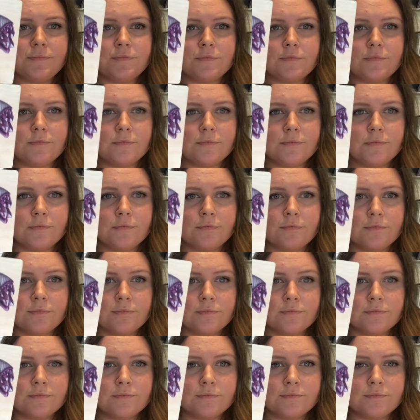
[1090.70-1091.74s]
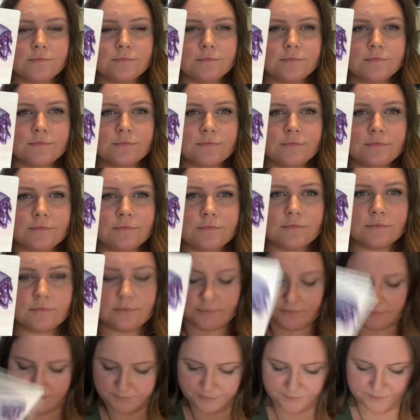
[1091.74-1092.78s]

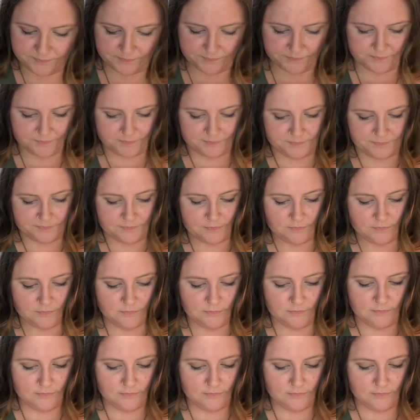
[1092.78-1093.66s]
[no speech]